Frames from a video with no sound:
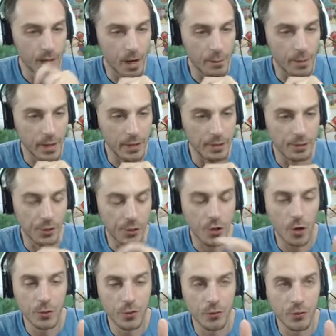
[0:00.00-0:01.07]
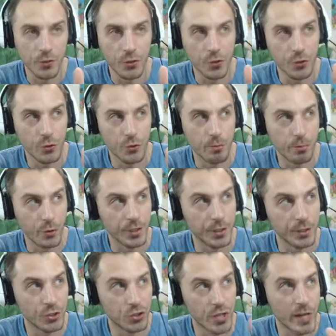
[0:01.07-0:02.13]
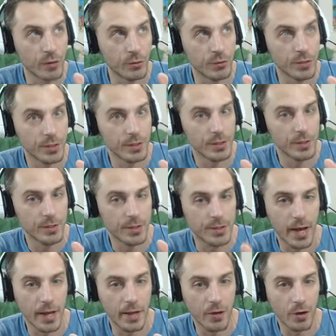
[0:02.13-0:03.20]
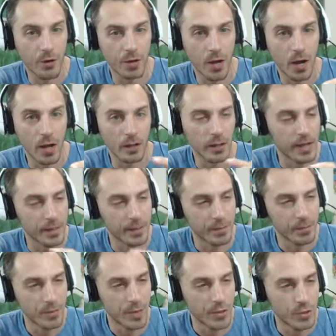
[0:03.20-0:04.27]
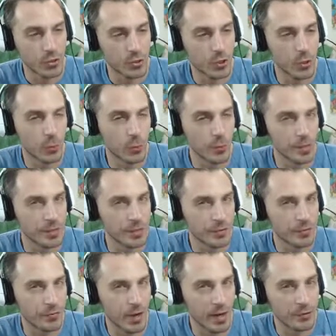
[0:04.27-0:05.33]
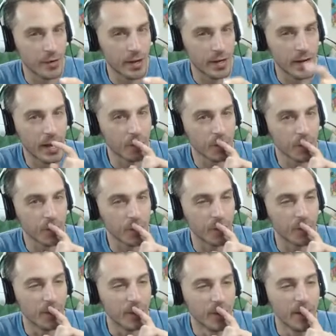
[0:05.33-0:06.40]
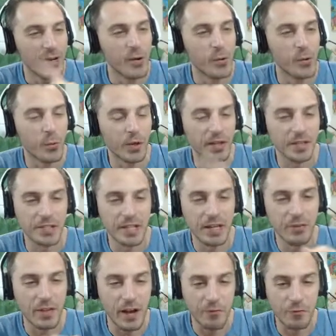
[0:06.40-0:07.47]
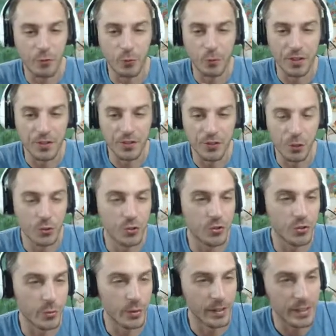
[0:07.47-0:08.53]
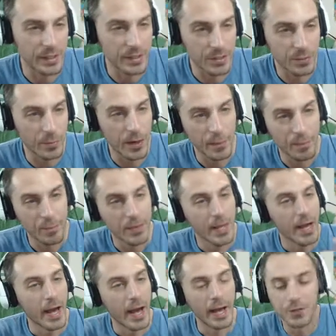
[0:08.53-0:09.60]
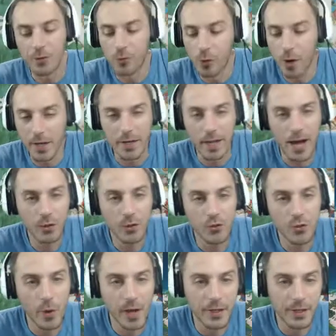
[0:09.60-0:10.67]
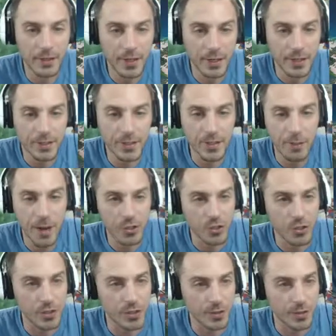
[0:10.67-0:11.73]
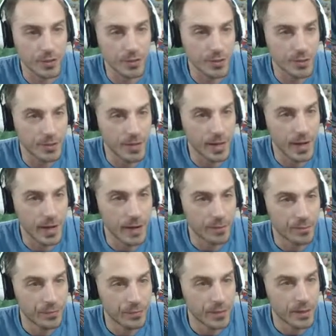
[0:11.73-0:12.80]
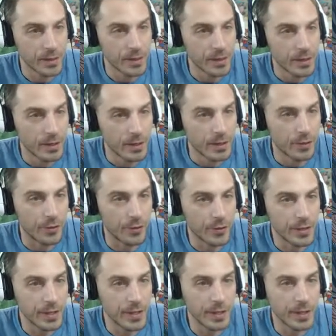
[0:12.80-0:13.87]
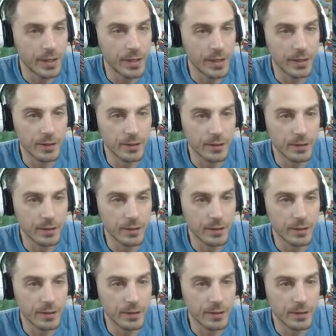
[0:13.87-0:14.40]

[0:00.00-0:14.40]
And the cards for the new Burning Shadows set are not like super easy to find right now, so we're going to save that for when it's closer to release. But as of right now, let's go ahead and get into the matches here. This is the